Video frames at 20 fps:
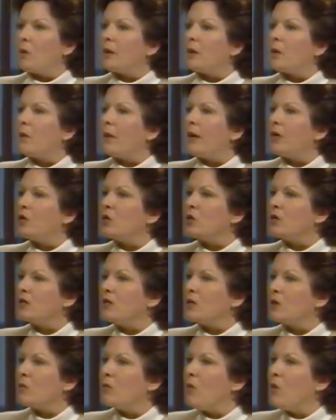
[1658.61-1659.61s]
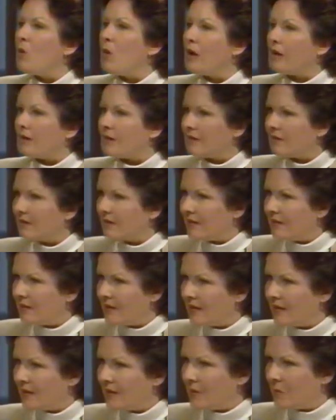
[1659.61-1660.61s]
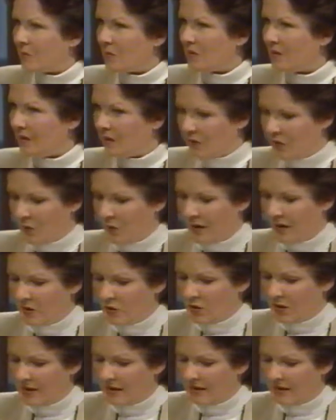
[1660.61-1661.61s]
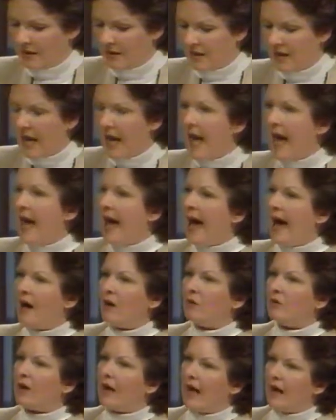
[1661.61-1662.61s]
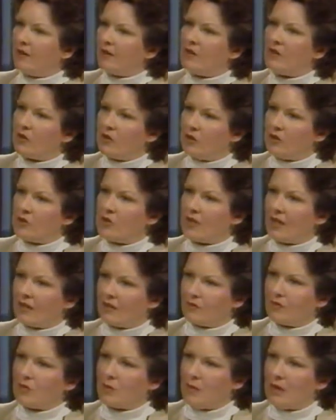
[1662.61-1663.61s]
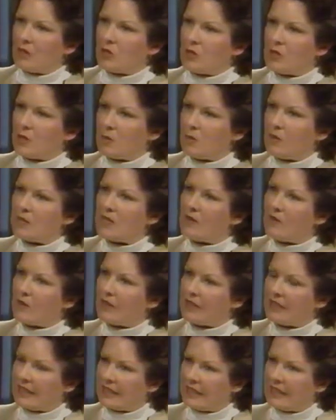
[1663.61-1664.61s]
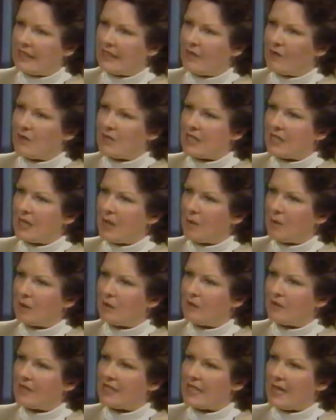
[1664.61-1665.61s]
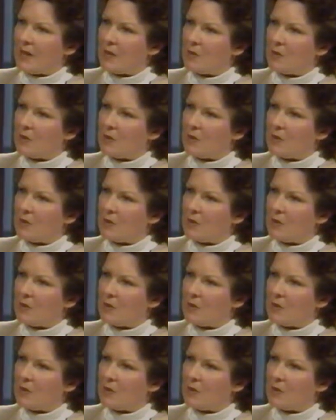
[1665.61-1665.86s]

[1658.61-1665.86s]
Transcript: what the patient's support system situation is. How do you use that information specifically? Can you give us a couple of examples?